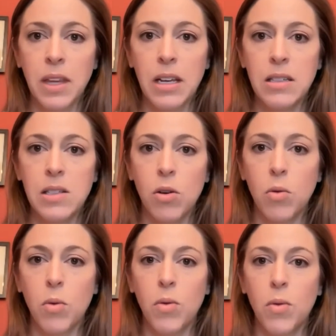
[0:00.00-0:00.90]
And
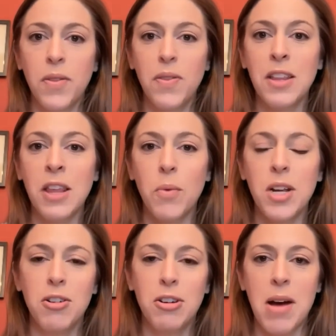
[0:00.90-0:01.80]
so one thing that we
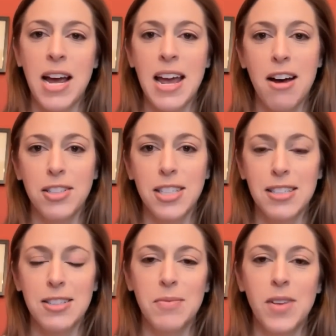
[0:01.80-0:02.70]
do in my house
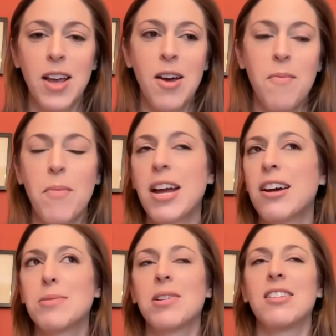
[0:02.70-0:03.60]
is my
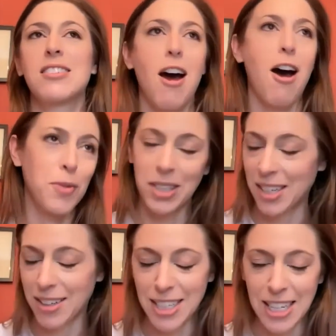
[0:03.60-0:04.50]
husband is not
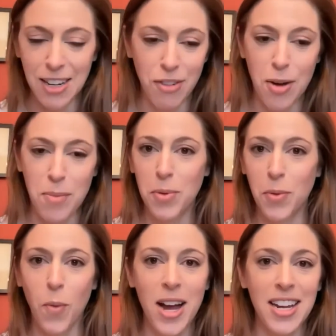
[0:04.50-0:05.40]
willing to give up
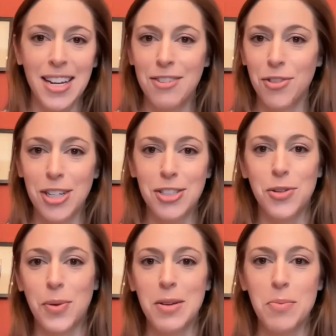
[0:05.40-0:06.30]
white
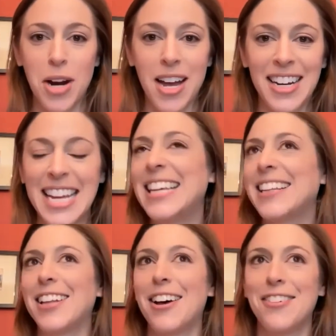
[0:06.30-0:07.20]
enriched wheat bread. He
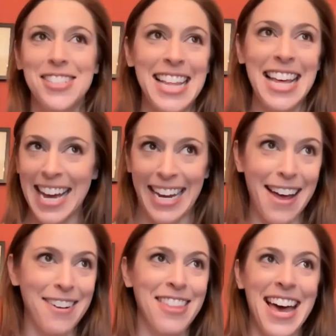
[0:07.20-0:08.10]
loves the heck
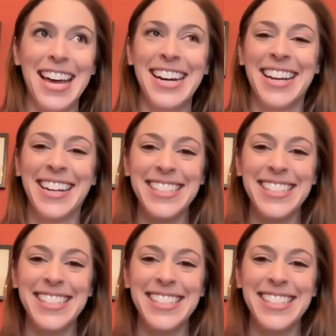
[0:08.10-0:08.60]
out of that.